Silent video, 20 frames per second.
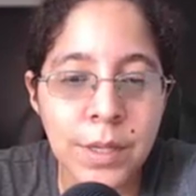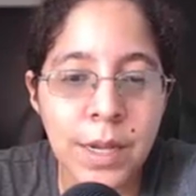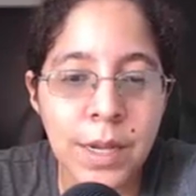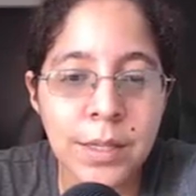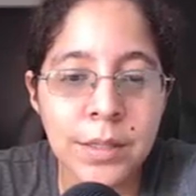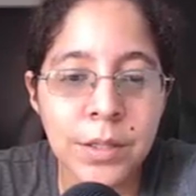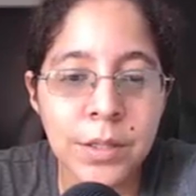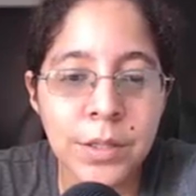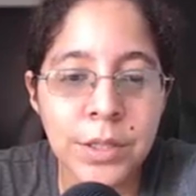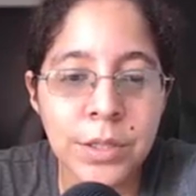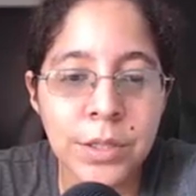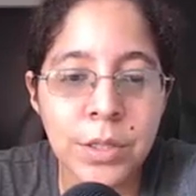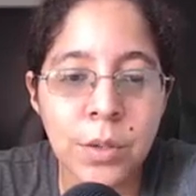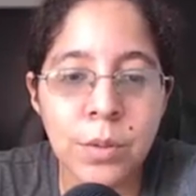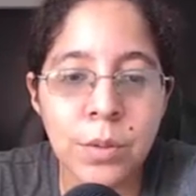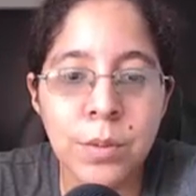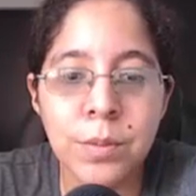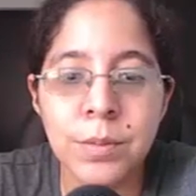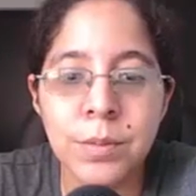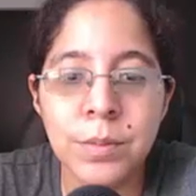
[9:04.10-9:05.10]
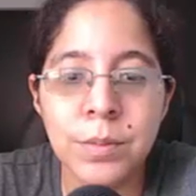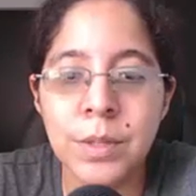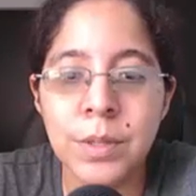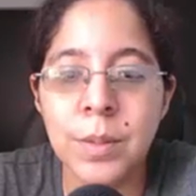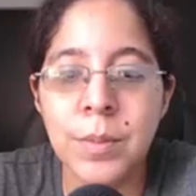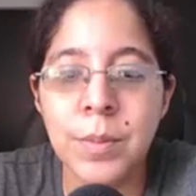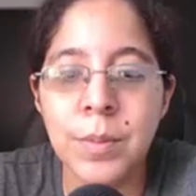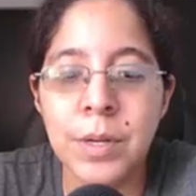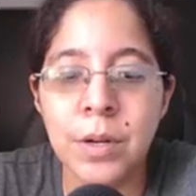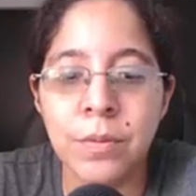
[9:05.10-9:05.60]
and there is no
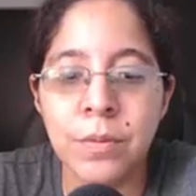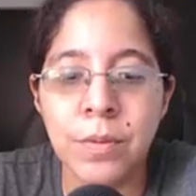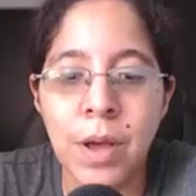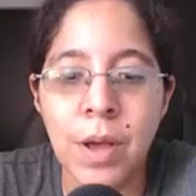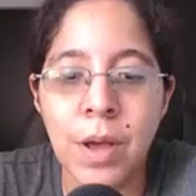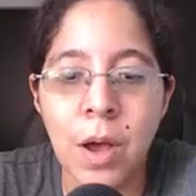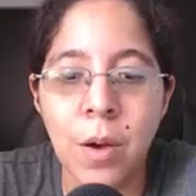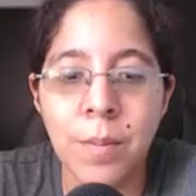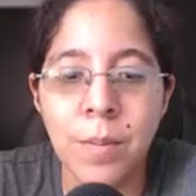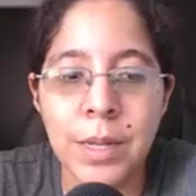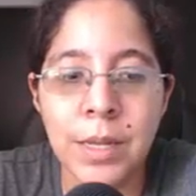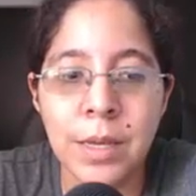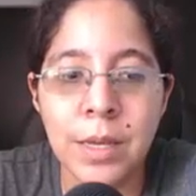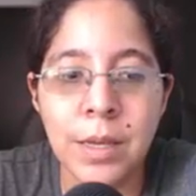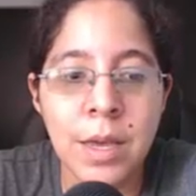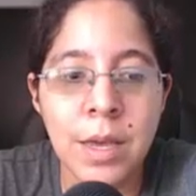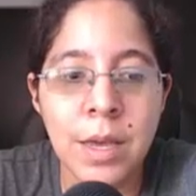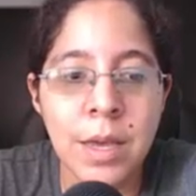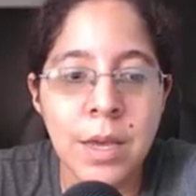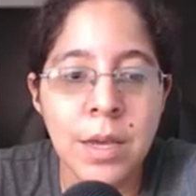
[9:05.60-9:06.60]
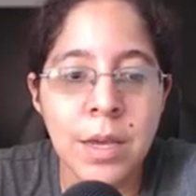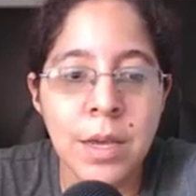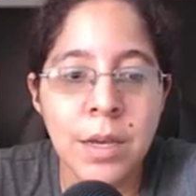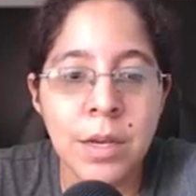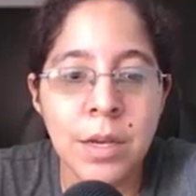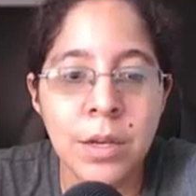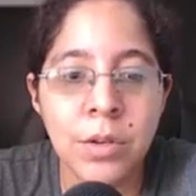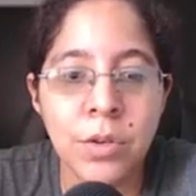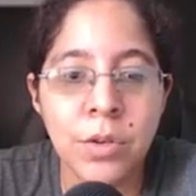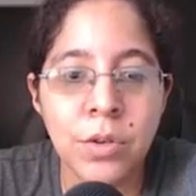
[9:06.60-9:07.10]
limit of how many
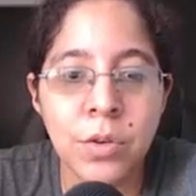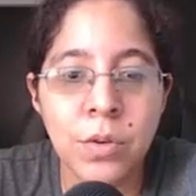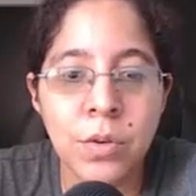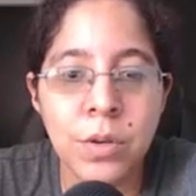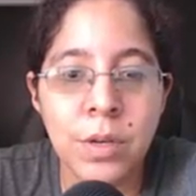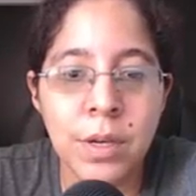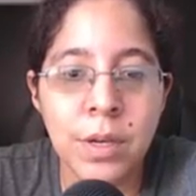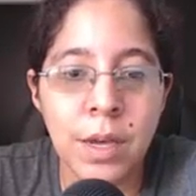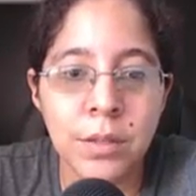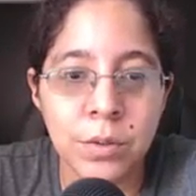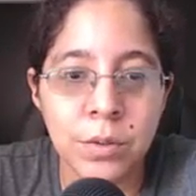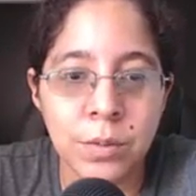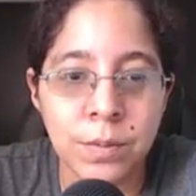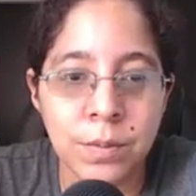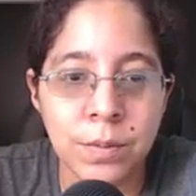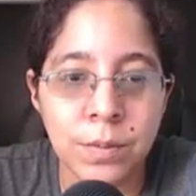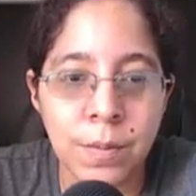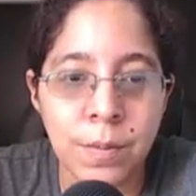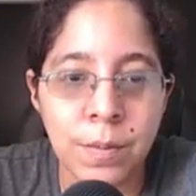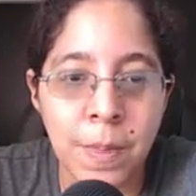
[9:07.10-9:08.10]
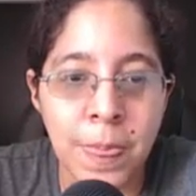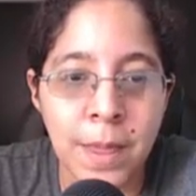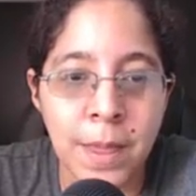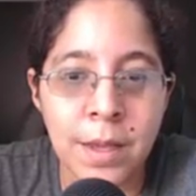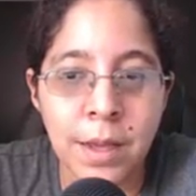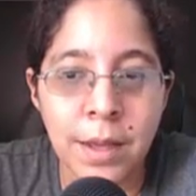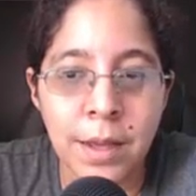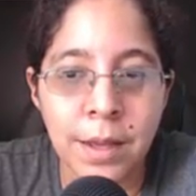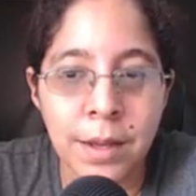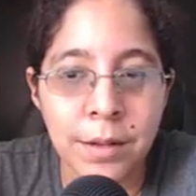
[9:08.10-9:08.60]
you can do.
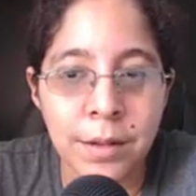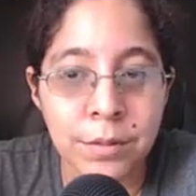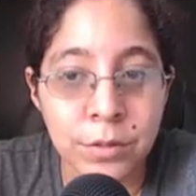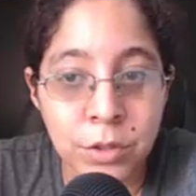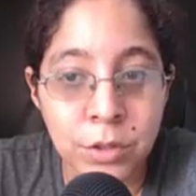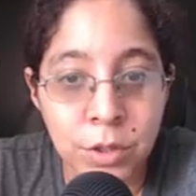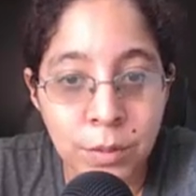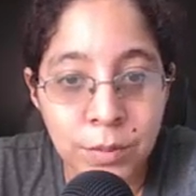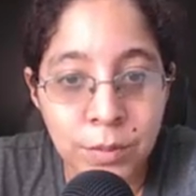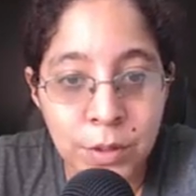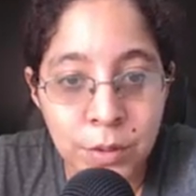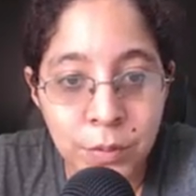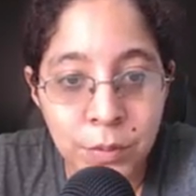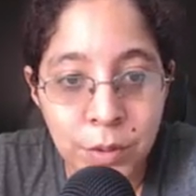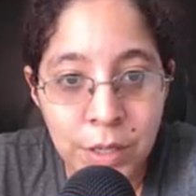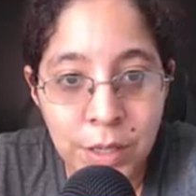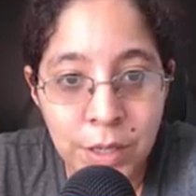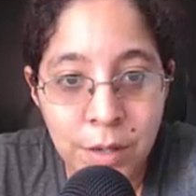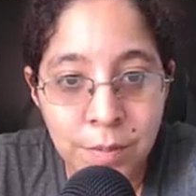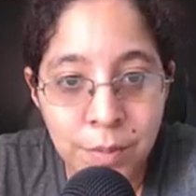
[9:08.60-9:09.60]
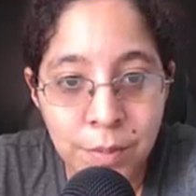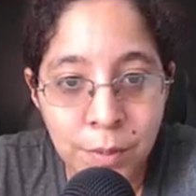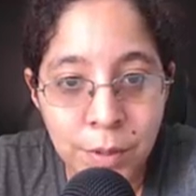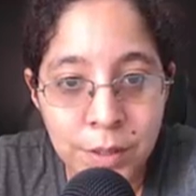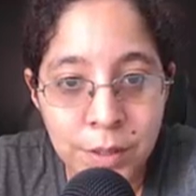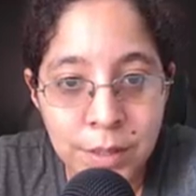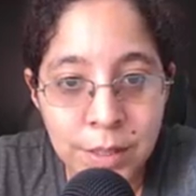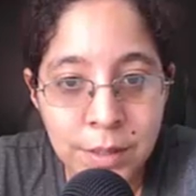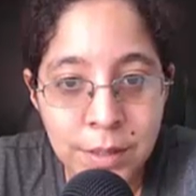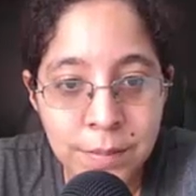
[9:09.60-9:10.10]
Something really
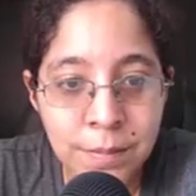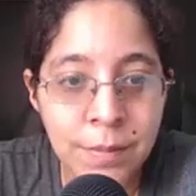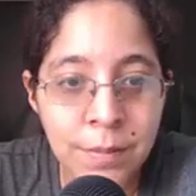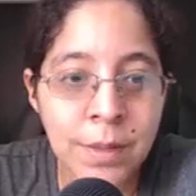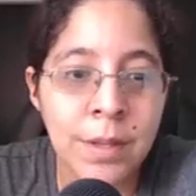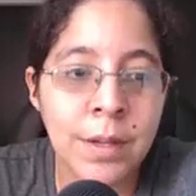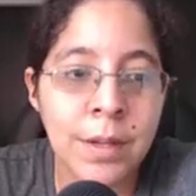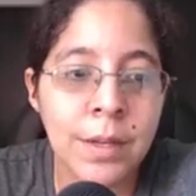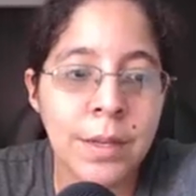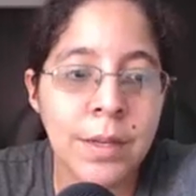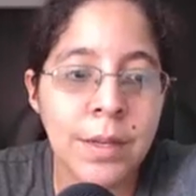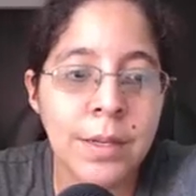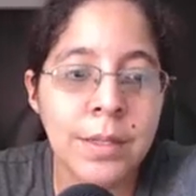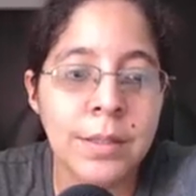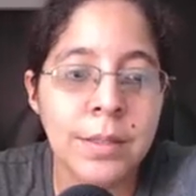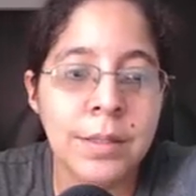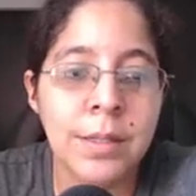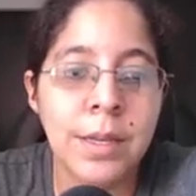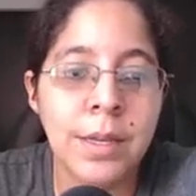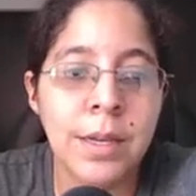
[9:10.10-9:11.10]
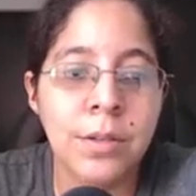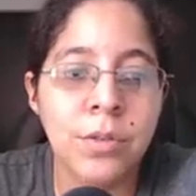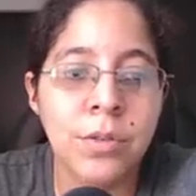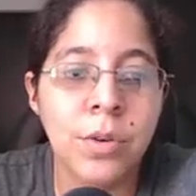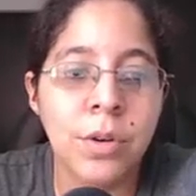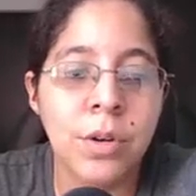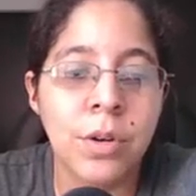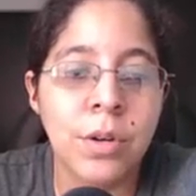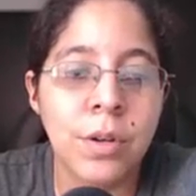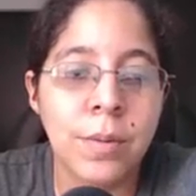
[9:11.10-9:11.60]
important is that
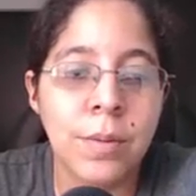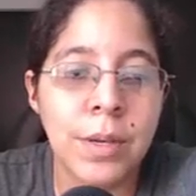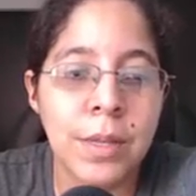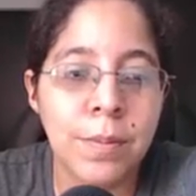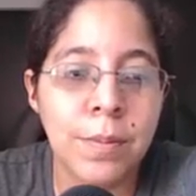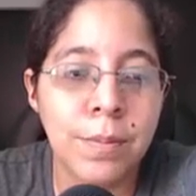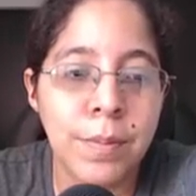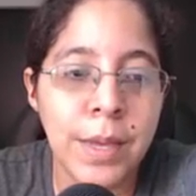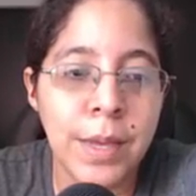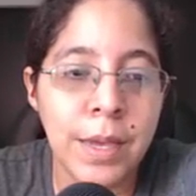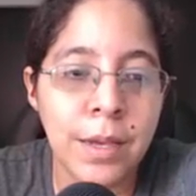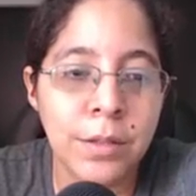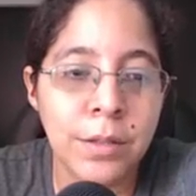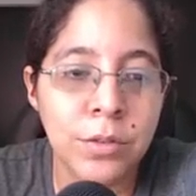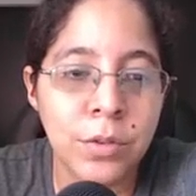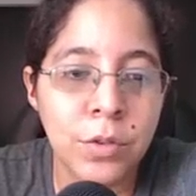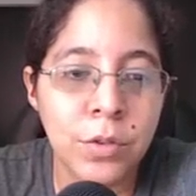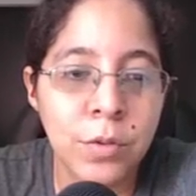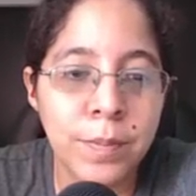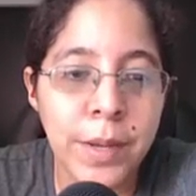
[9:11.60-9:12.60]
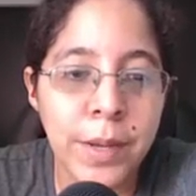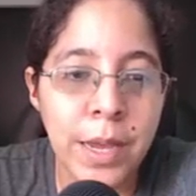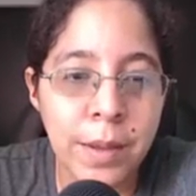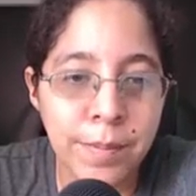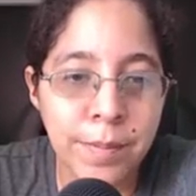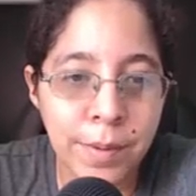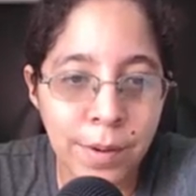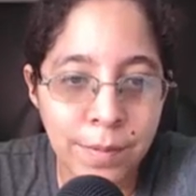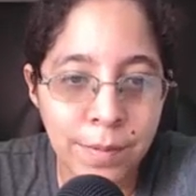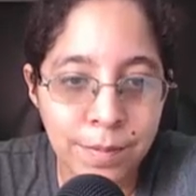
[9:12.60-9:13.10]
you're going to get paid through
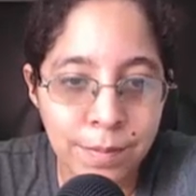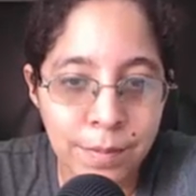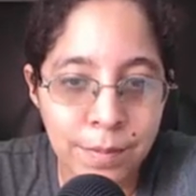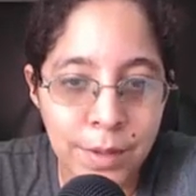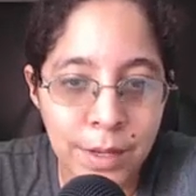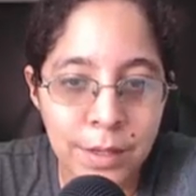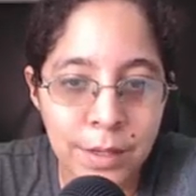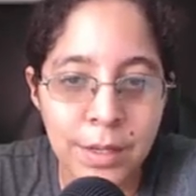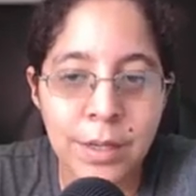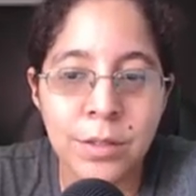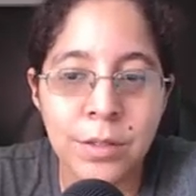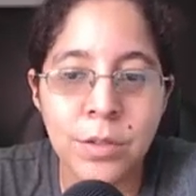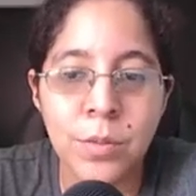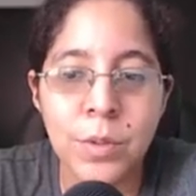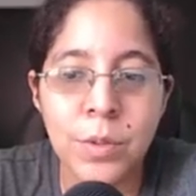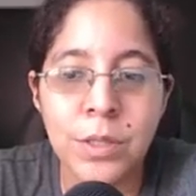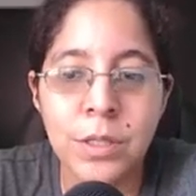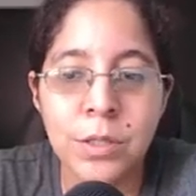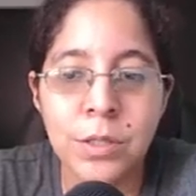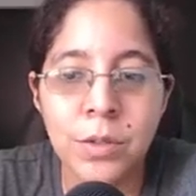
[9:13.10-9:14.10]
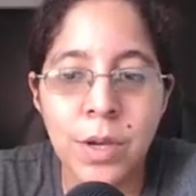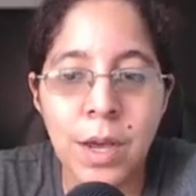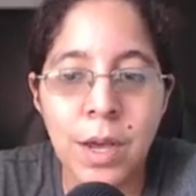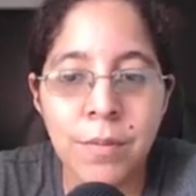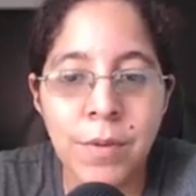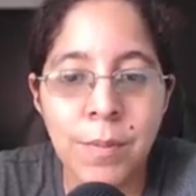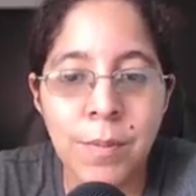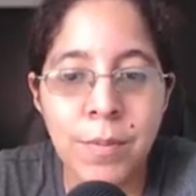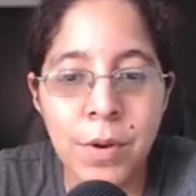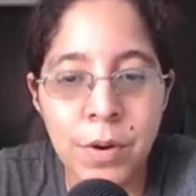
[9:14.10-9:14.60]
PayPal. Again, you will need to
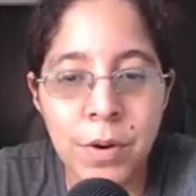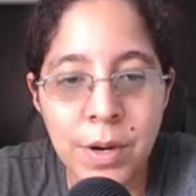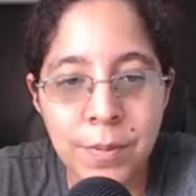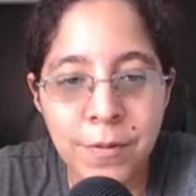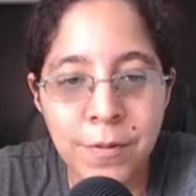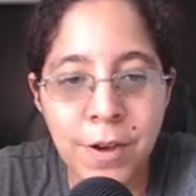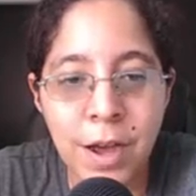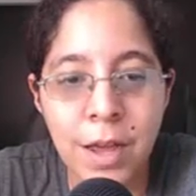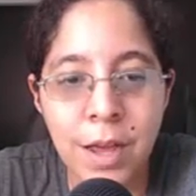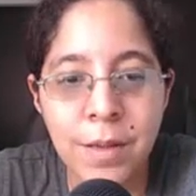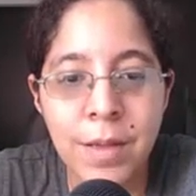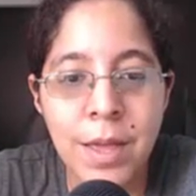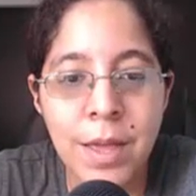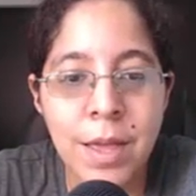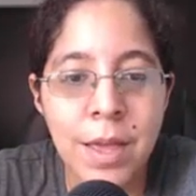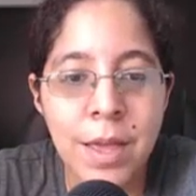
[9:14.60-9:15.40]
have a verified